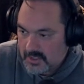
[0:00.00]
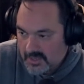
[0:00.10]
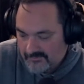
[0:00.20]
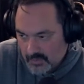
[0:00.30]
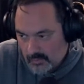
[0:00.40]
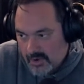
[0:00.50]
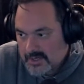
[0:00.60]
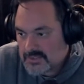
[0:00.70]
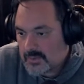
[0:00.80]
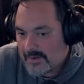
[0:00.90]
if you're
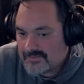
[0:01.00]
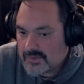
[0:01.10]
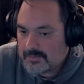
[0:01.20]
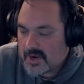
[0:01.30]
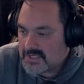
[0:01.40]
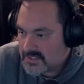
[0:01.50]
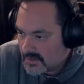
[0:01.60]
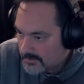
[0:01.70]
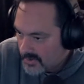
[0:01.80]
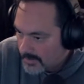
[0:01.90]
running 12-2 brakes and
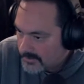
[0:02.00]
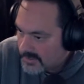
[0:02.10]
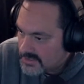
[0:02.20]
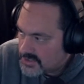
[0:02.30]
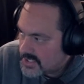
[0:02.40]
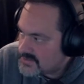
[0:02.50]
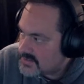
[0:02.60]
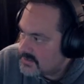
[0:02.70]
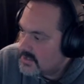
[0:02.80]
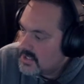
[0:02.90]
they're properly
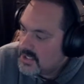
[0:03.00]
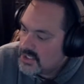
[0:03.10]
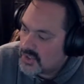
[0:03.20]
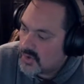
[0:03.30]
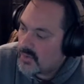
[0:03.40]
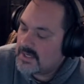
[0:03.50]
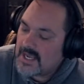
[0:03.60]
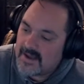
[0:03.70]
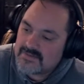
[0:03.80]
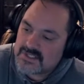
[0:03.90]
adjusted, you're going to
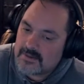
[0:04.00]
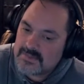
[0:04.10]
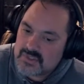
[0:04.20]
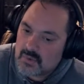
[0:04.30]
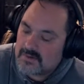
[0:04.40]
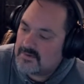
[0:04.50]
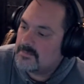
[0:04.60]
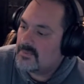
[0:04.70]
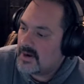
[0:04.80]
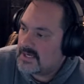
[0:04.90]
have some sort of a
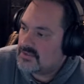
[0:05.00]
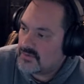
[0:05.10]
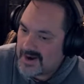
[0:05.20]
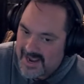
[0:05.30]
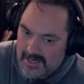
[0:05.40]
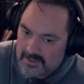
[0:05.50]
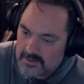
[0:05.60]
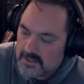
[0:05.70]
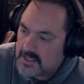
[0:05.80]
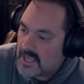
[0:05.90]
brake drag,
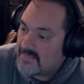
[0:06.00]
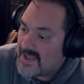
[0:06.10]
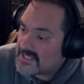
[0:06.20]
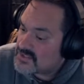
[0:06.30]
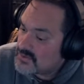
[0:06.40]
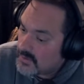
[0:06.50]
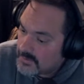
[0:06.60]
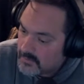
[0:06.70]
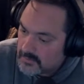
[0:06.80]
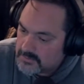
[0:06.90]
and that's
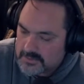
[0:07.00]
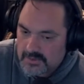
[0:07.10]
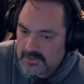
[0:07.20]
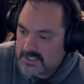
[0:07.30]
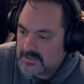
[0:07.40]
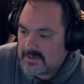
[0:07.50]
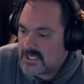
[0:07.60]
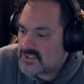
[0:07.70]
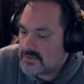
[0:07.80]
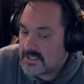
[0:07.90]
normal. You need to
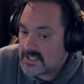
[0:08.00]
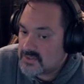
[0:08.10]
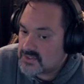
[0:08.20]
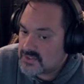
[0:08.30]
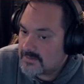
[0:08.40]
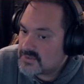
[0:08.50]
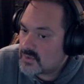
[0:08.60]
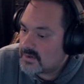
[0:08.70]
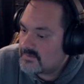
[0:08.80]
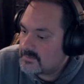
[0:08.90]
make sure that there's some
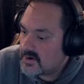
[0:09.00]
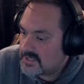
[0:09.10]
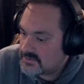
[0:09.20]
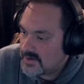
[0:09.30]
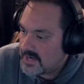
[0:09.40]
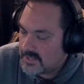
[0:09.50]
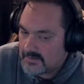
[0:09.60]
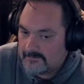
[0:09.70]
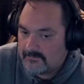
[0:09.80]
sort of a brake drag.